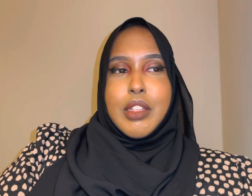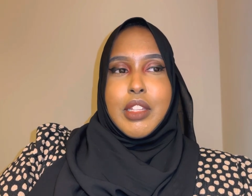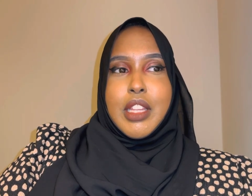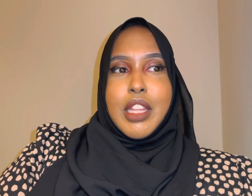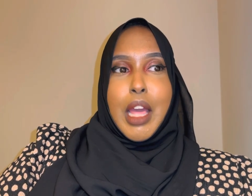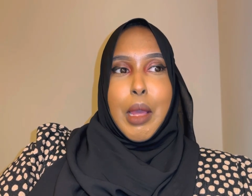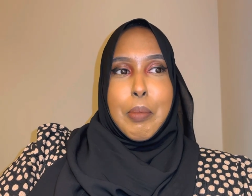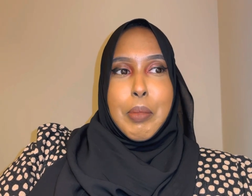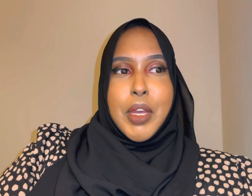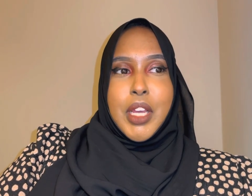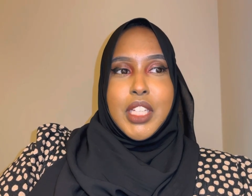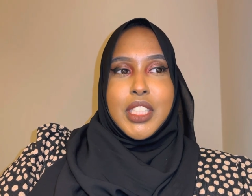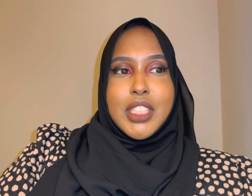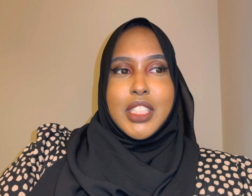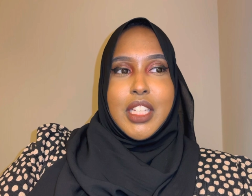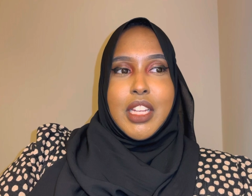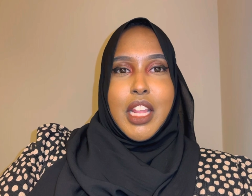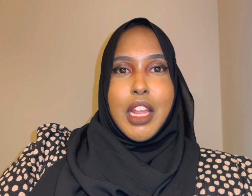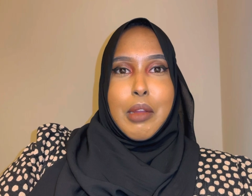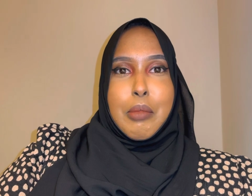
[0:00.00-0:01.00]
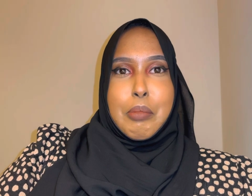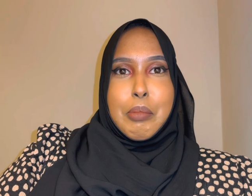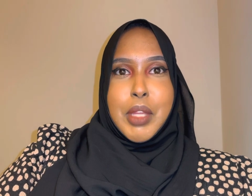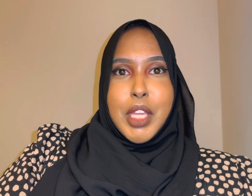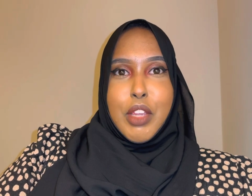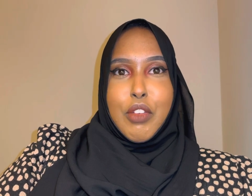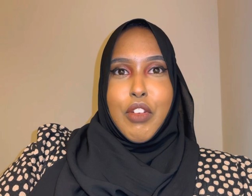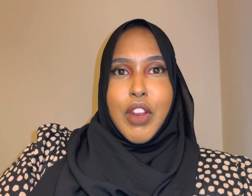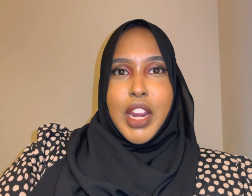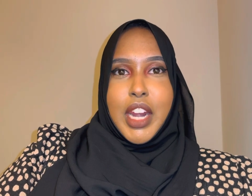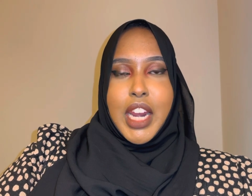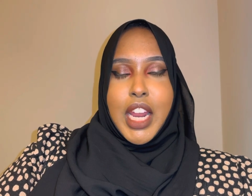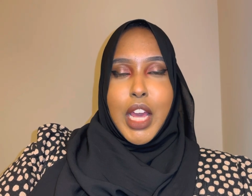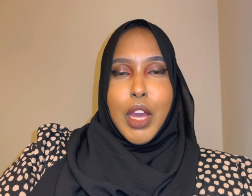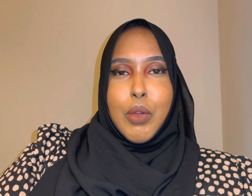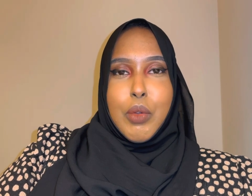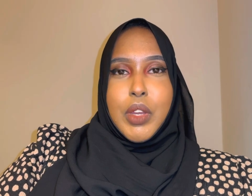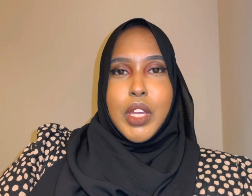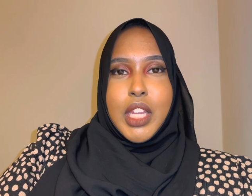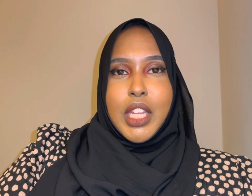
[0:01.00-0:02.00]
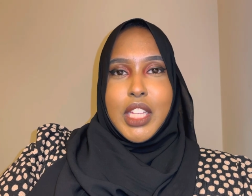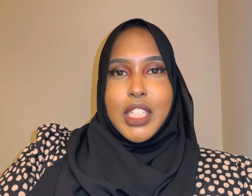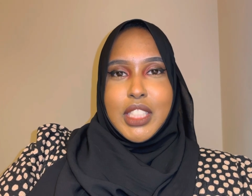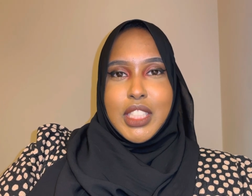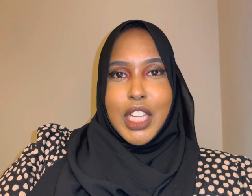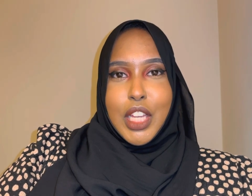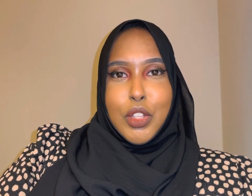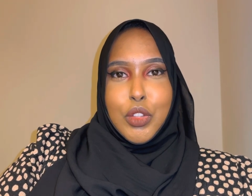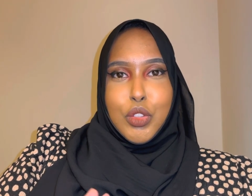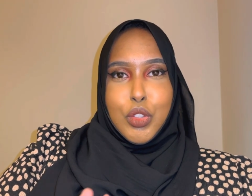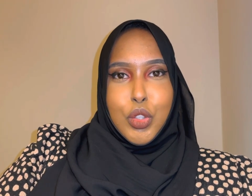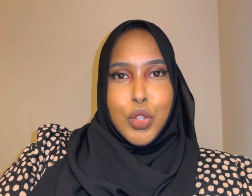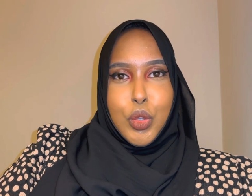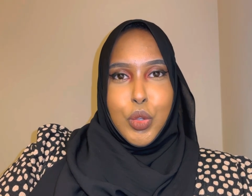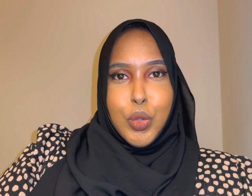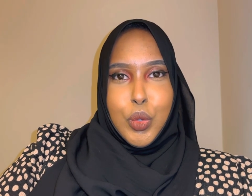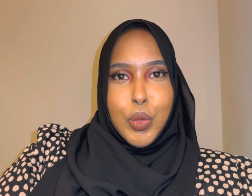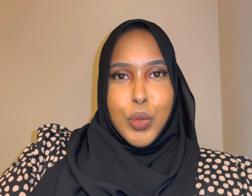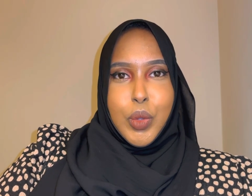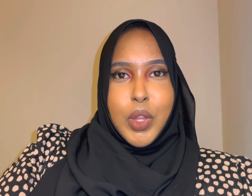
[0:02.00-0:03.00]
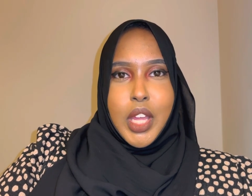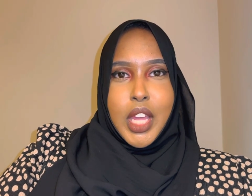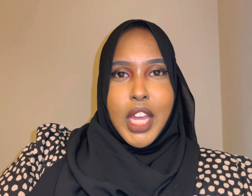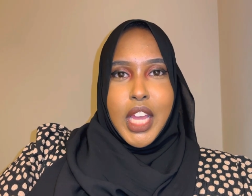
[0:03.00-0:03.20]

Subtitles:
that person and me right now is like two